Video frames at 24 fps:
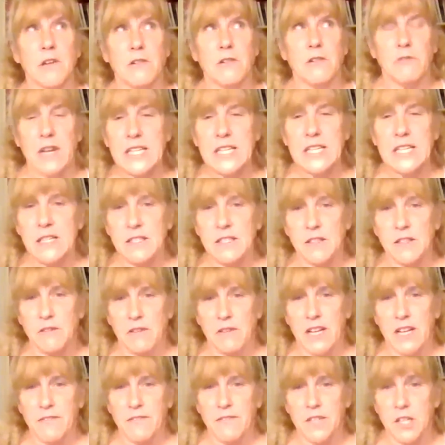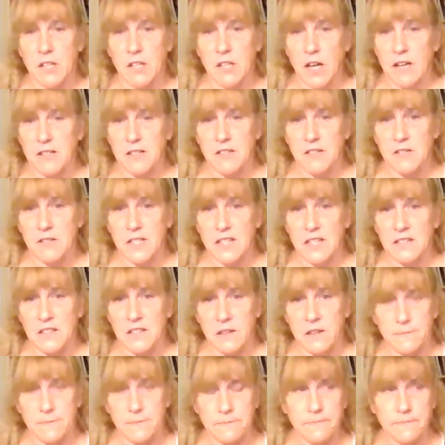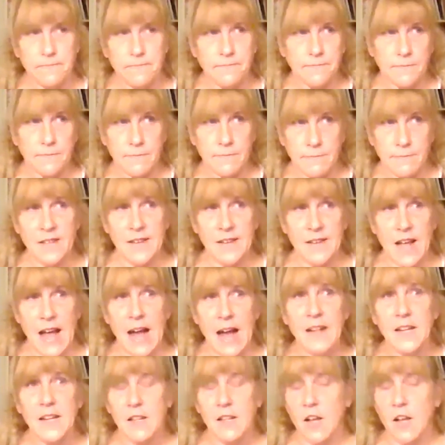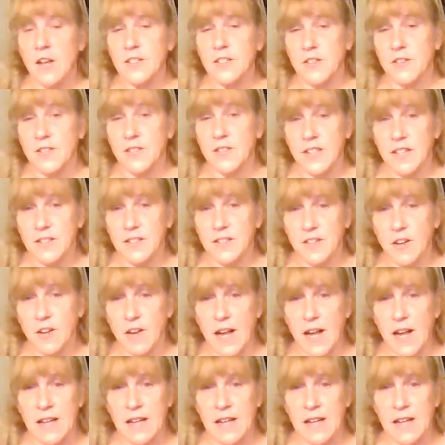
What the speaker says: Gracie's grief, she lost her sister and Allie lost her sister.